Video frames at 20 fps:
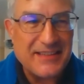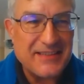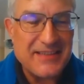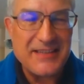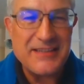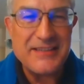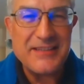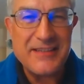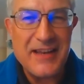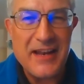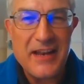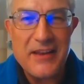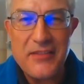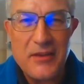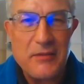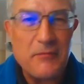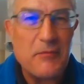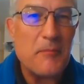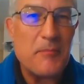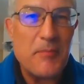this internet
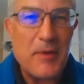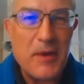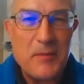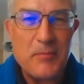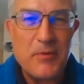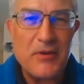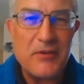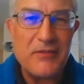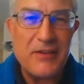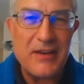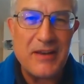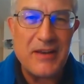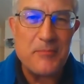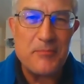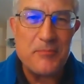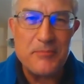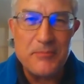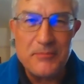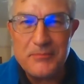thing, with really